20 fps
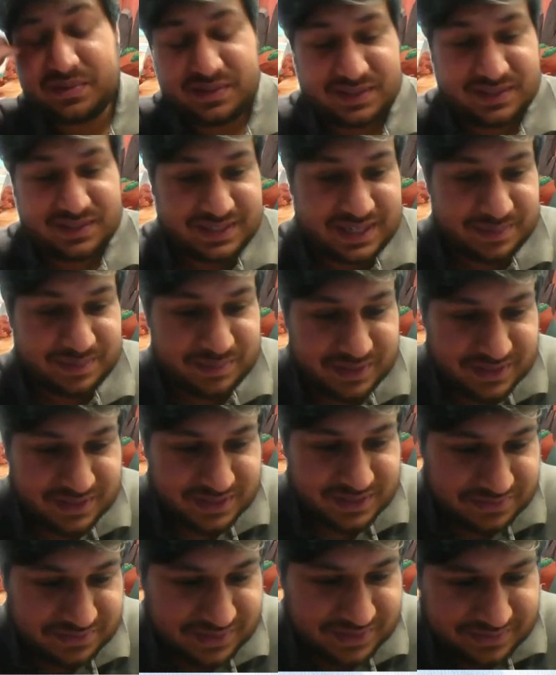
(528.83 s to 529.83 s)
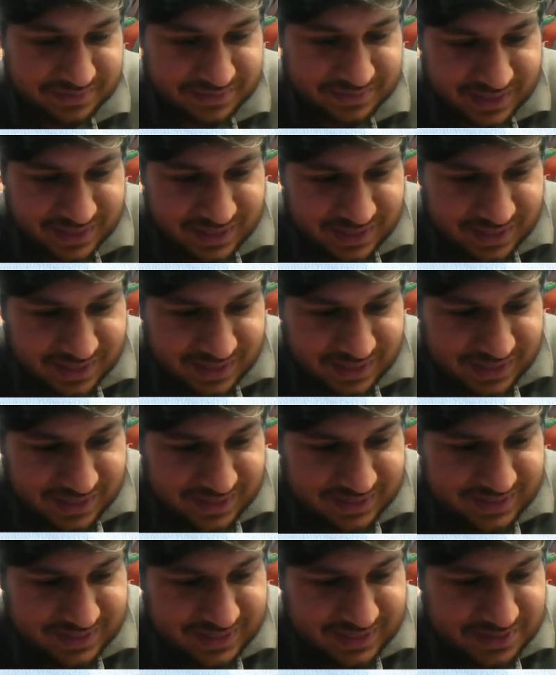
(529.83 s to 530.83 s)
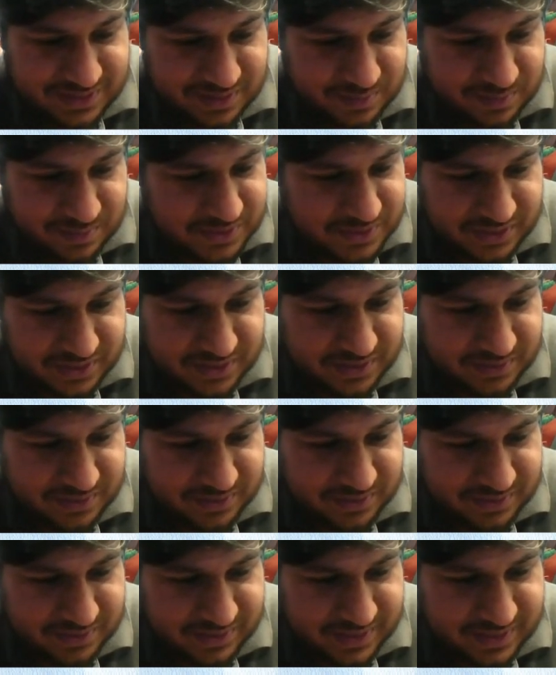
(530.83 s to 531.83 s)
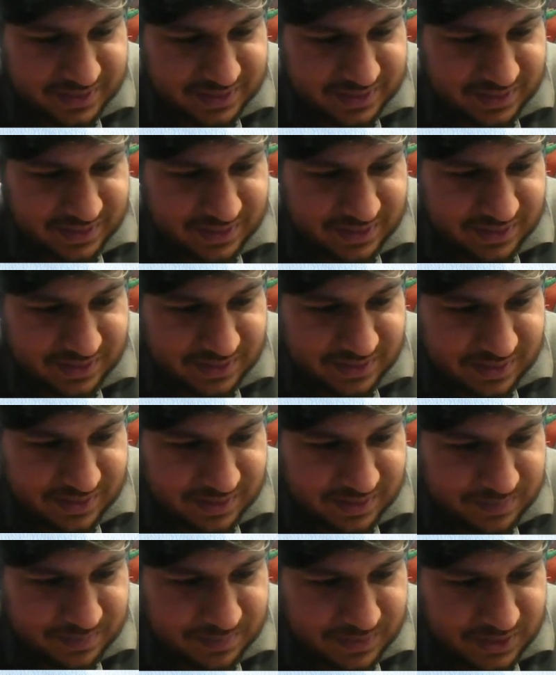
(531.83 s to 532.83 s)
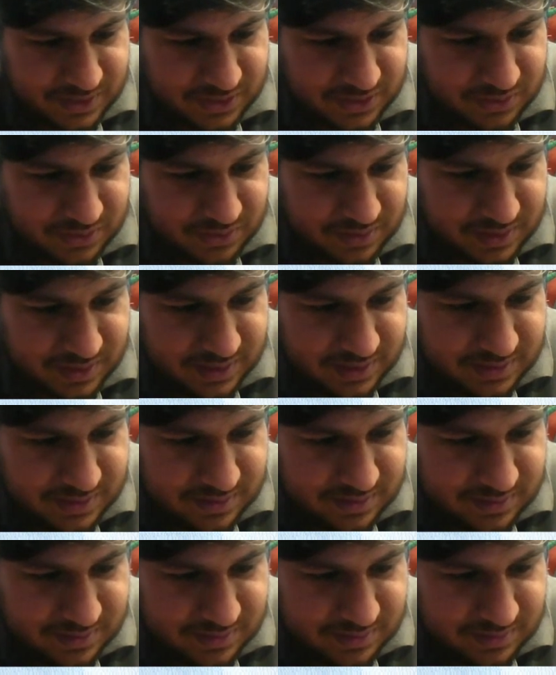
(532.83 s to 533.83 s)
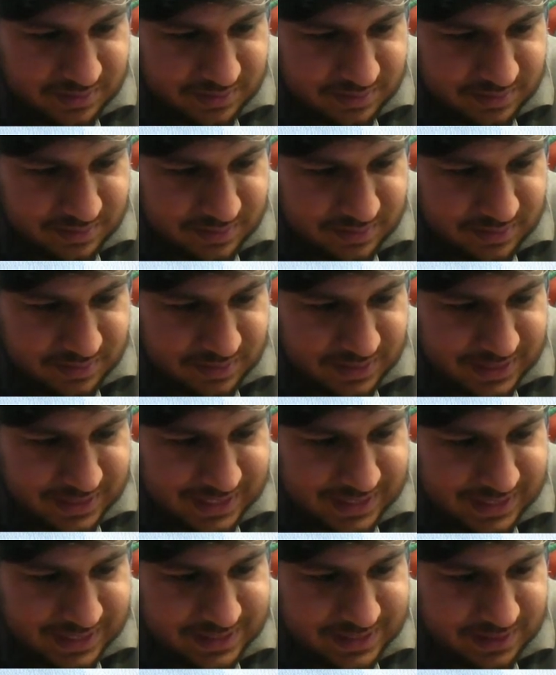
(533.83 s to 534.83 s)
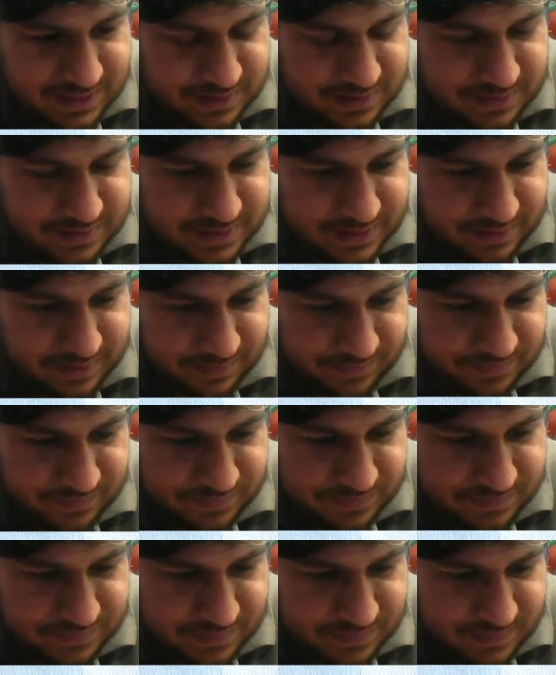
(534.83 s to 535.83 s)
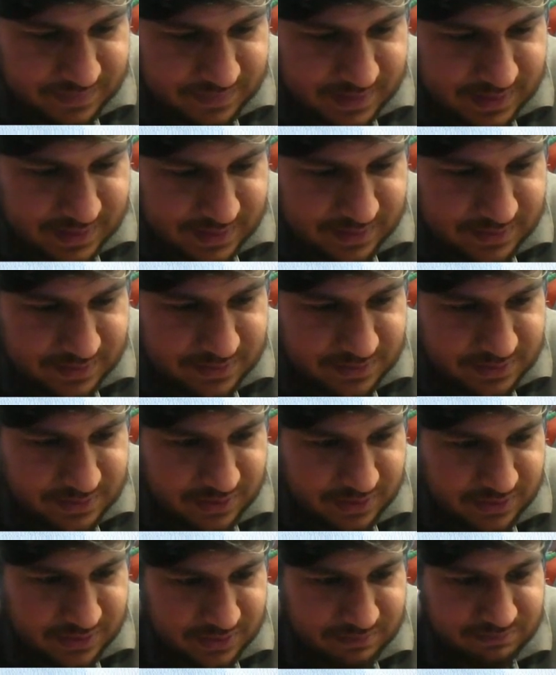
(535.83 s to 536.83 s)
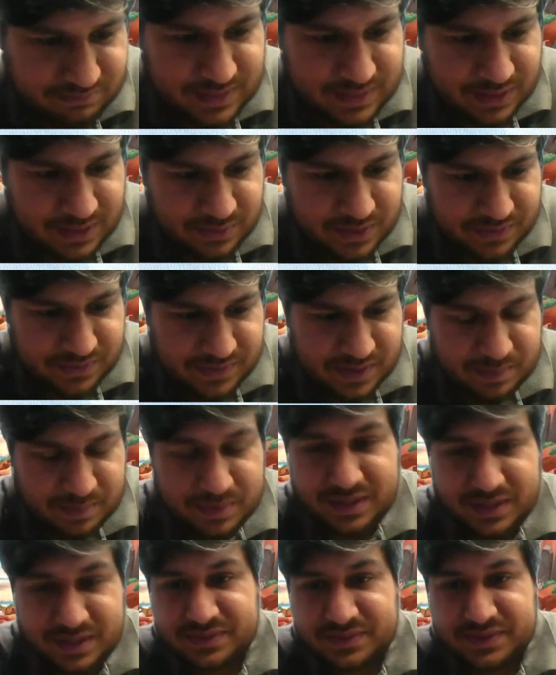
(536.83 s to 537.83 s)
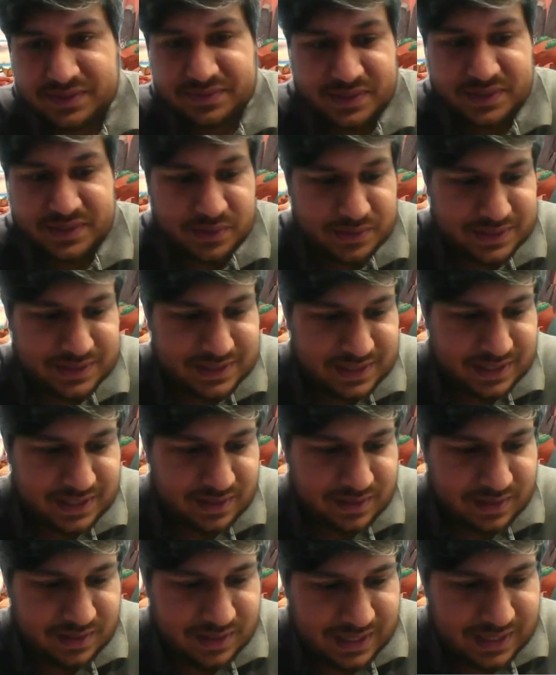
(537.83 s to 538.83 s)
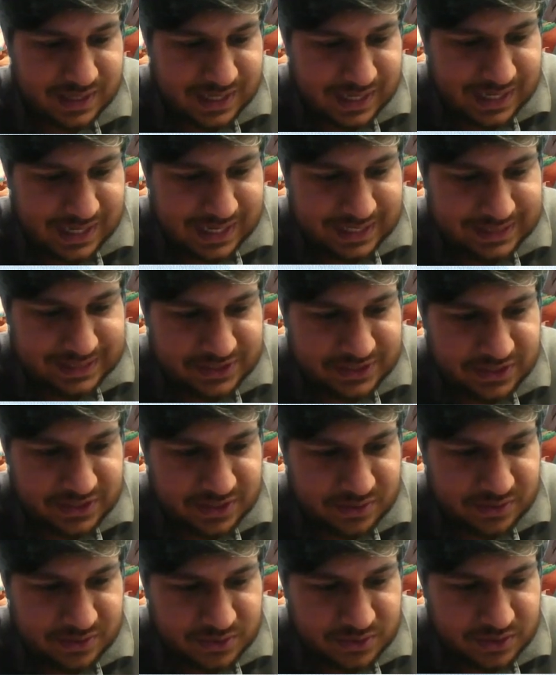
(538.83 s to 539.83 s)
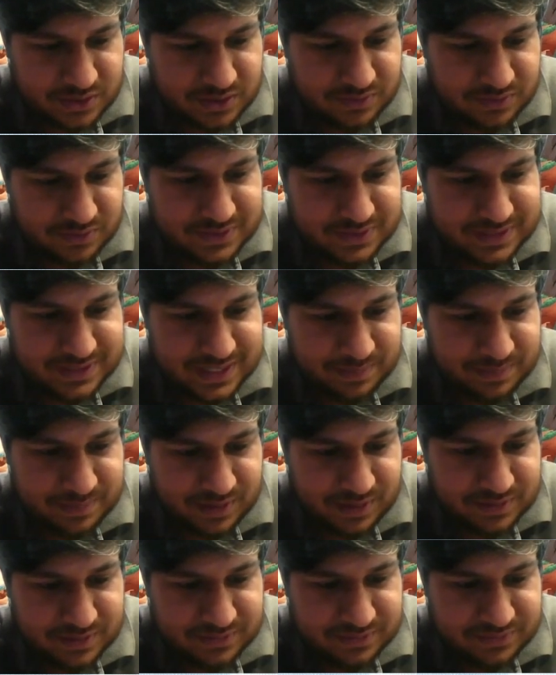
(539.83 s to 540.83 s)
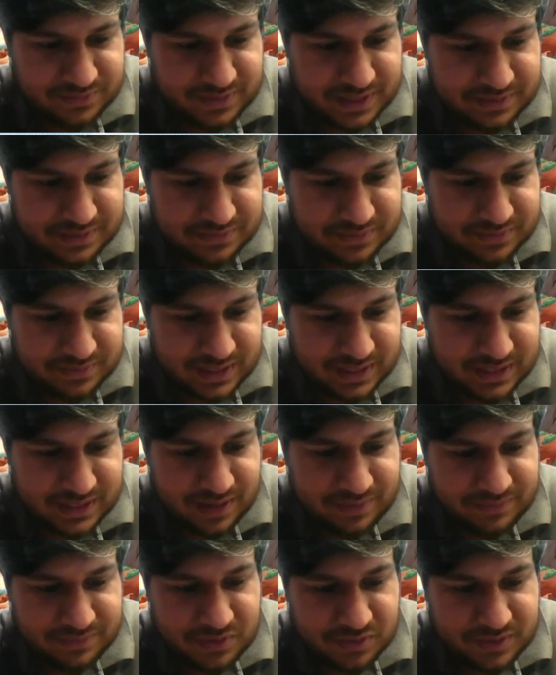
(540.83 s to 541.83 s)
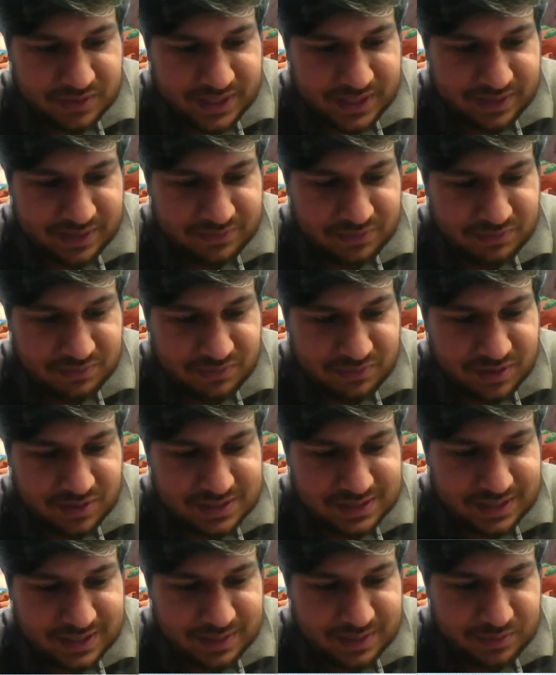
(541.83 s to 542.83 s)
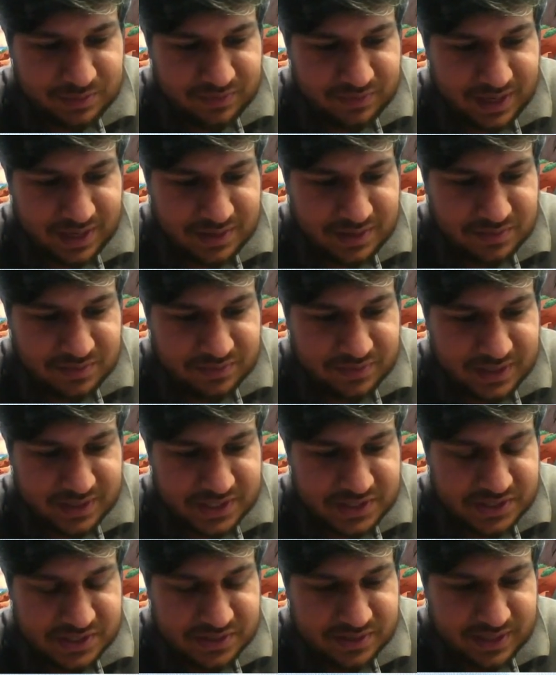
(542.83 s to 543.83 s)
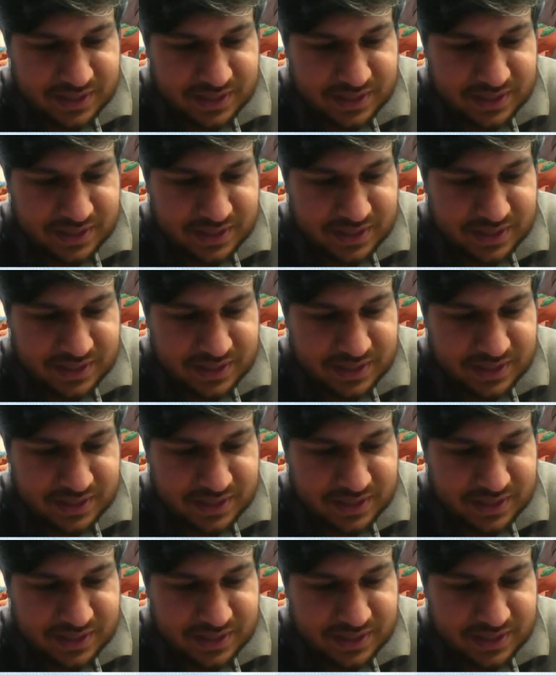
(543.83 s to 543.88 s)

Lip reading: Sand Blaster 5. There's so much you can do on the grid. You can get the sync nodes here. So that will give you a plus 50 on sync. And then you can also go for Sand Blaster 5. And I've gone here for Rock Slide move gauge refresh